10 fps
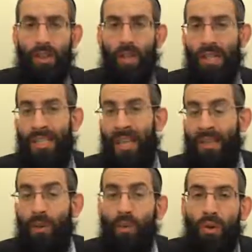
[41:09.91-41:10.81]
just
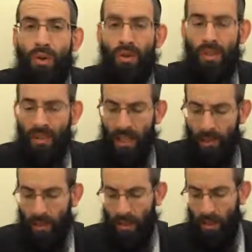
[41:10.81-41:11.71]
like the words of a
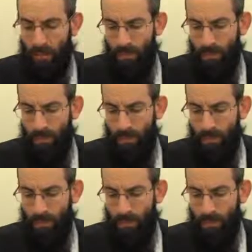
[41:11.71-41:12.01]
Talmid Chacham.